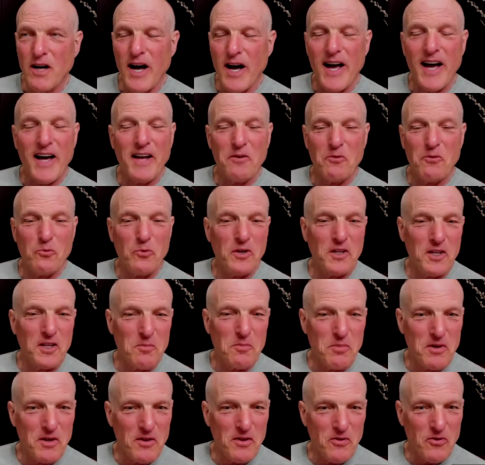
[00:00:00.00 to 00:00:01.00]
I hadn't
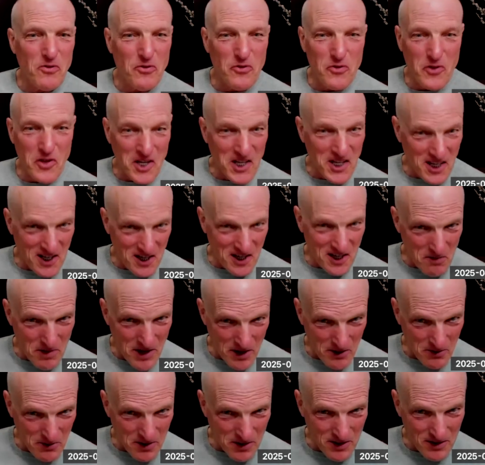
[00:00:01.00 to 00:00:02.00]
really been thinking
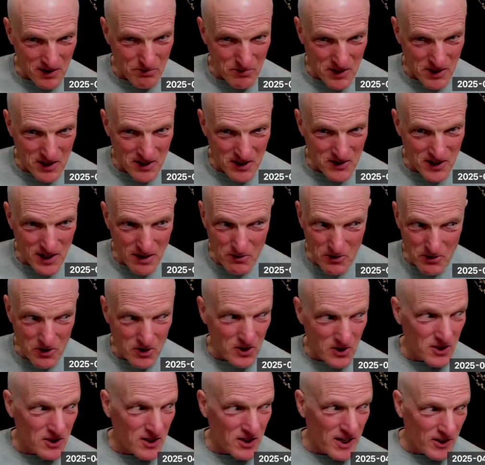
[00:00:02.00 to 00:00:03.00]
about it because I was
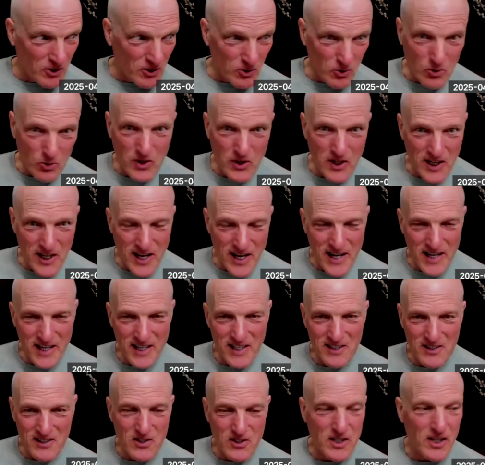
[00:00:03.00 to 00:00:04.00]
just like looking at
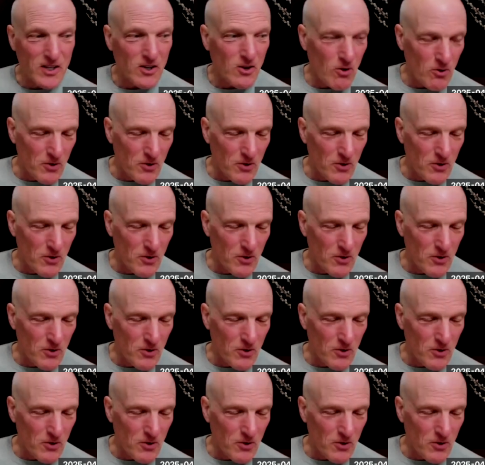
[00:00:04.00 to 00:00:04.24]
it and saying,